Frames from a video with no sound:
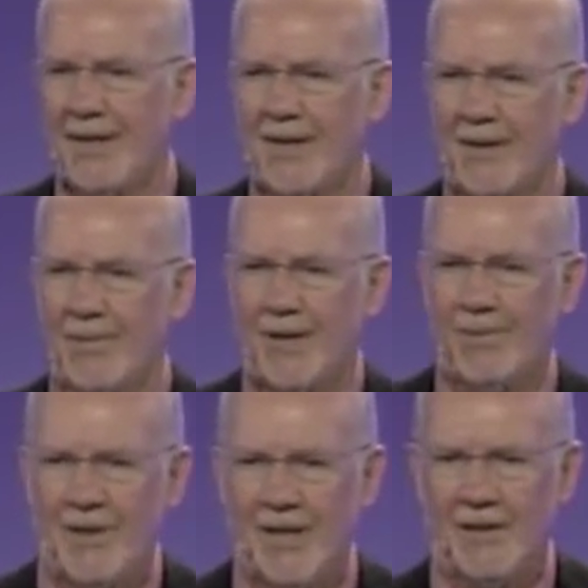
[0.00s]
Are you with
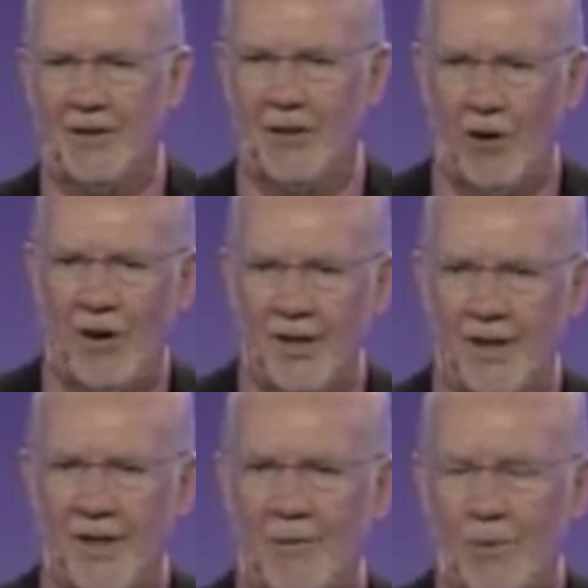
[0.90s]
me? God,
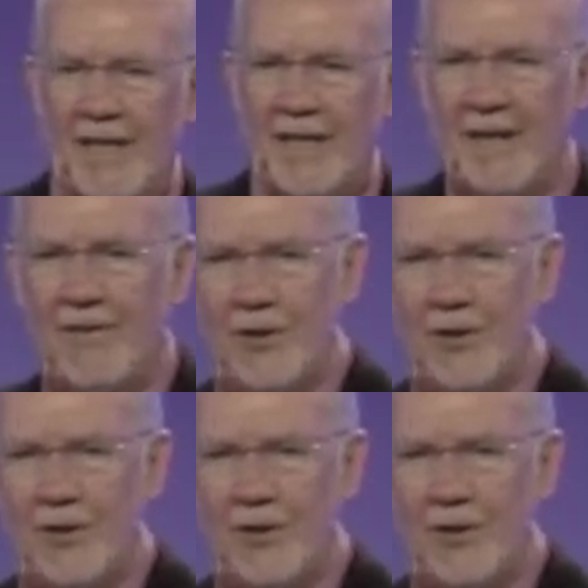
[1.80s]
when he gives